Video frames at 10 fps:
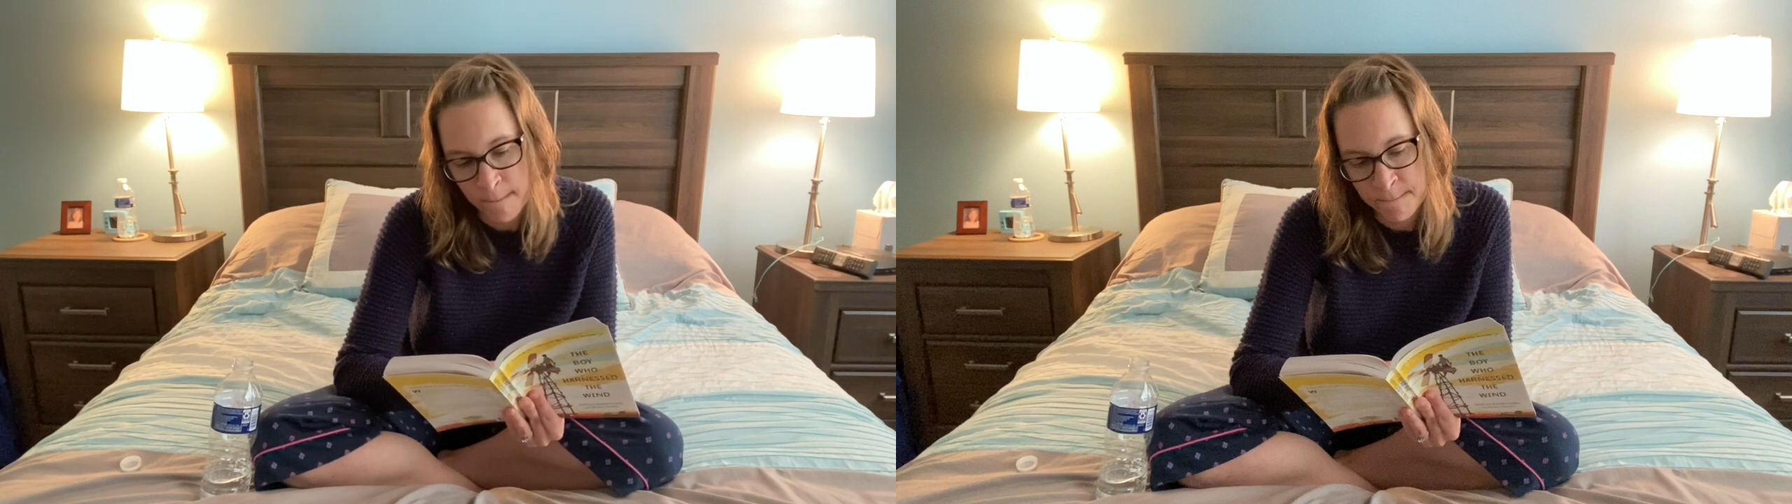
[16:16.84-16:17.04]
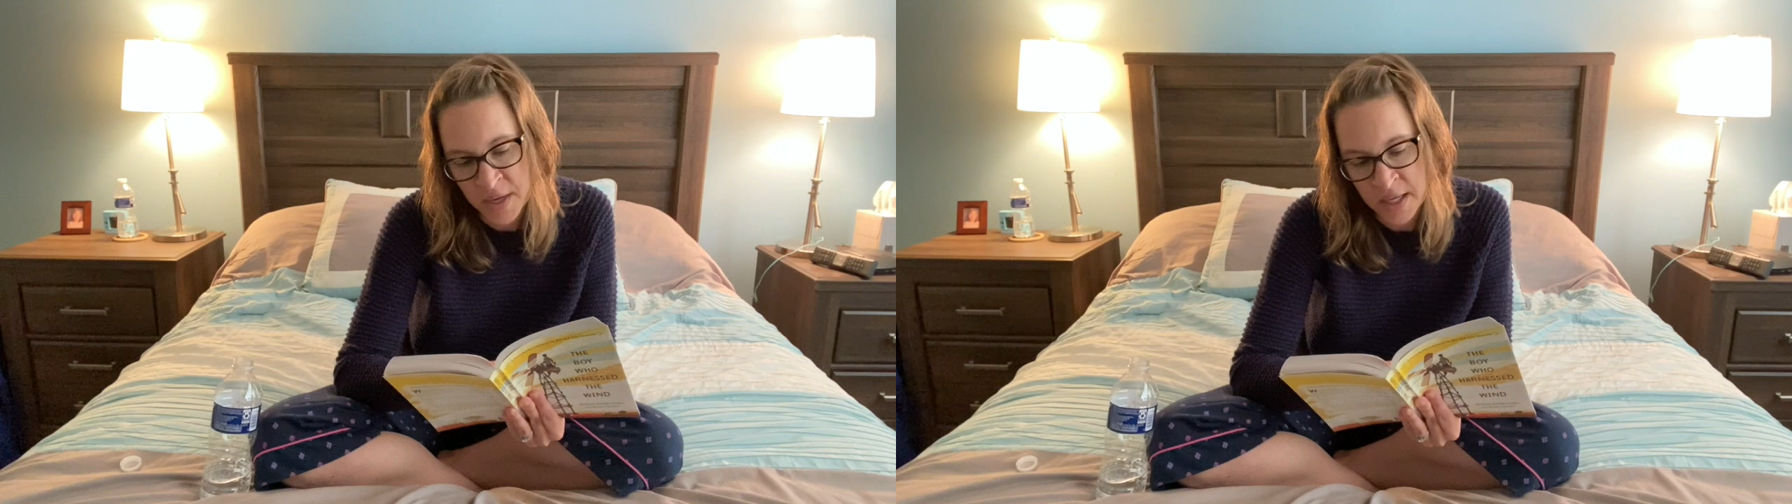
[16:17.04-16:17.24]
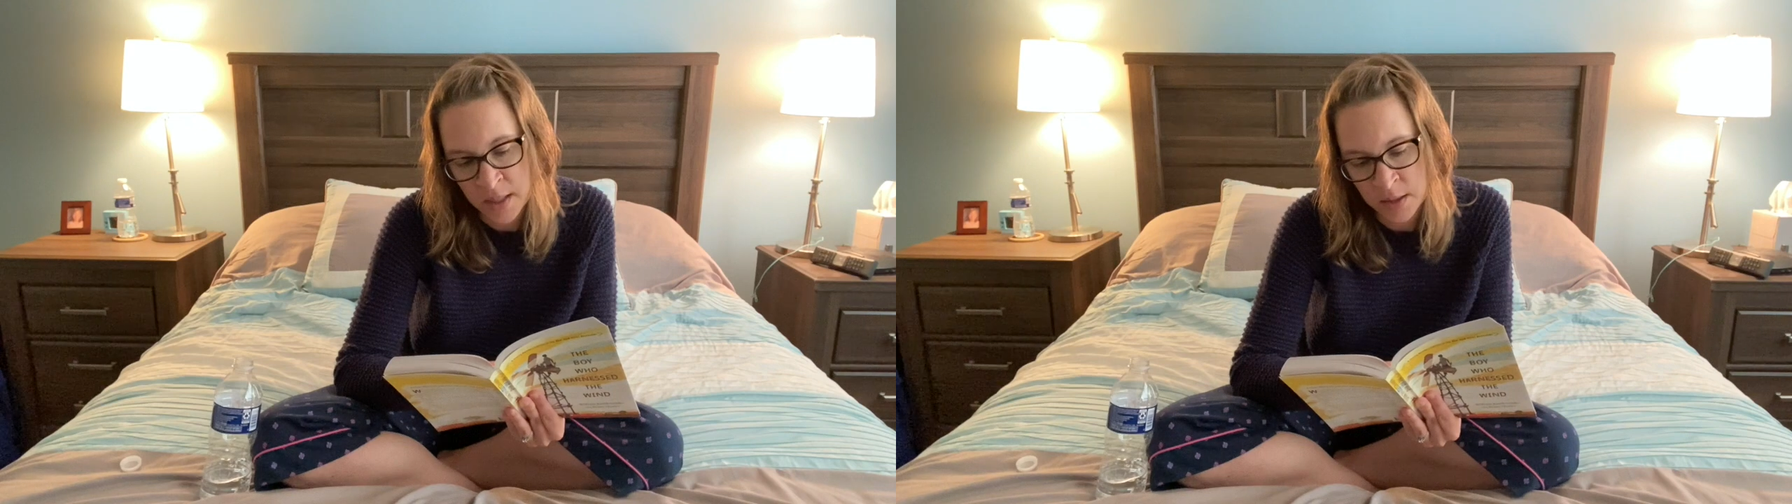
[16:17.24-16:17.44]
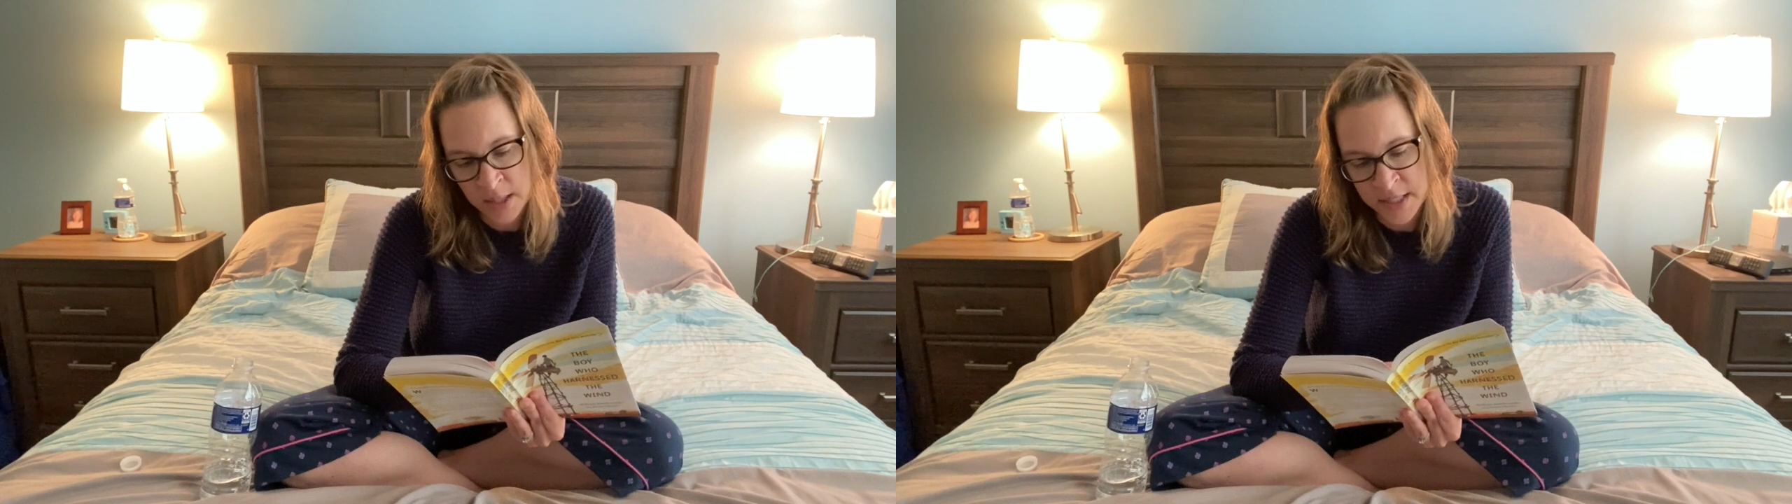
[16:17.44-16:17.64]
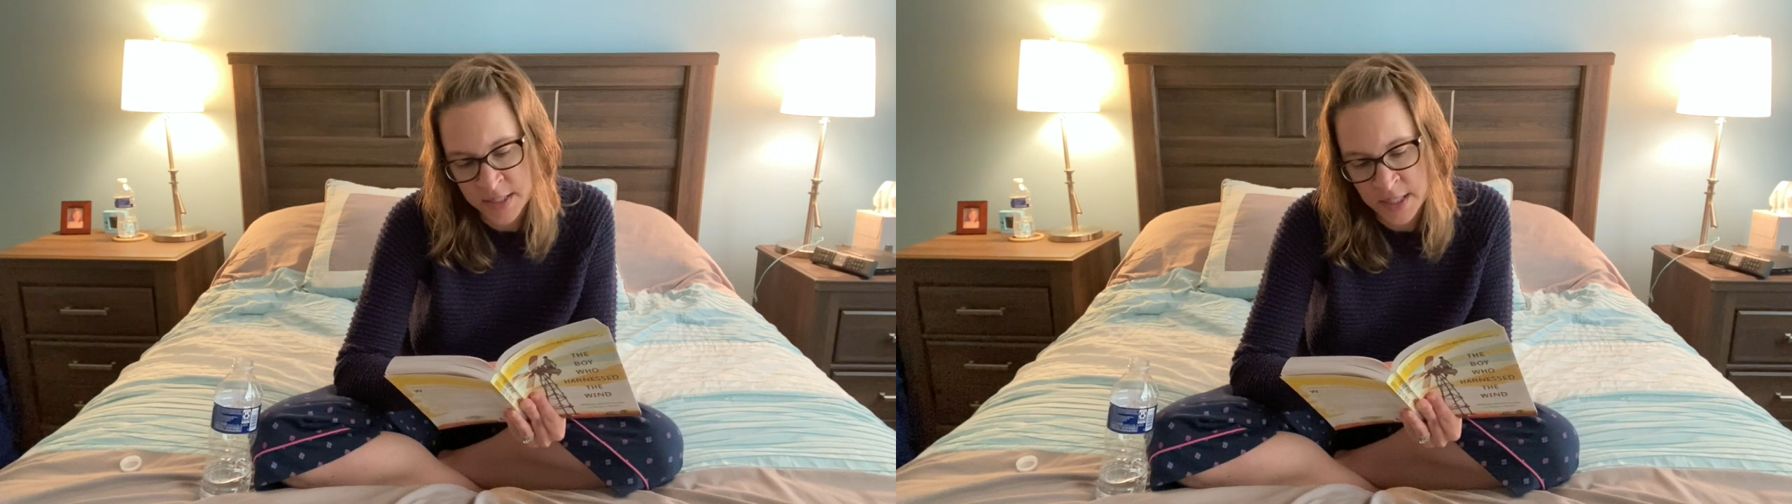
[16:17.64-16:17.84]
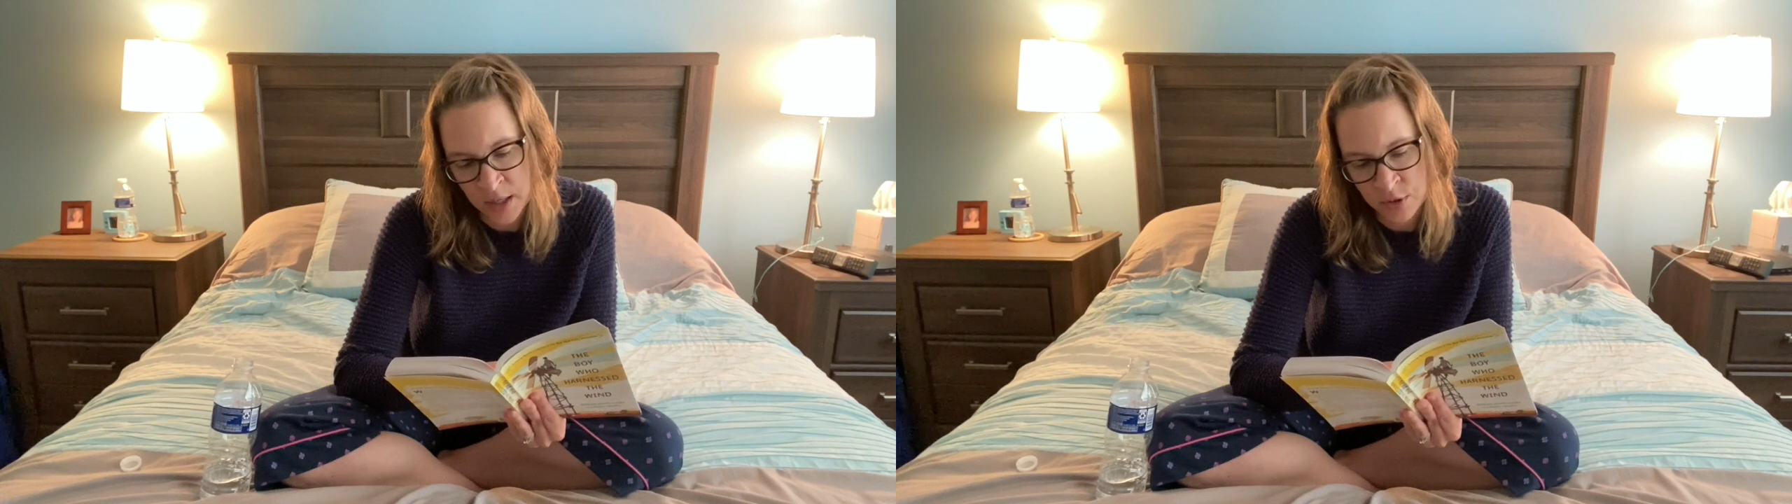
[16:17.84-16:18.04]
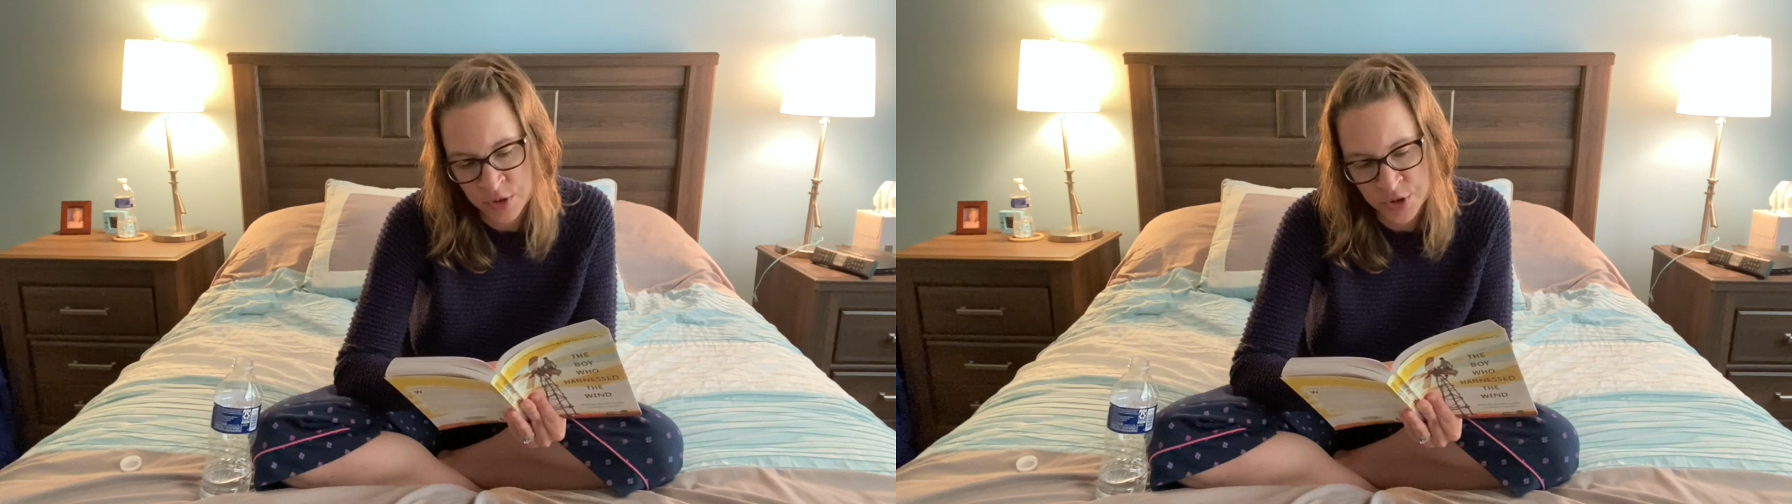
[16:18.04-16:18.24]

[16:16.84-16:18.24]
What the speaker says: being led down the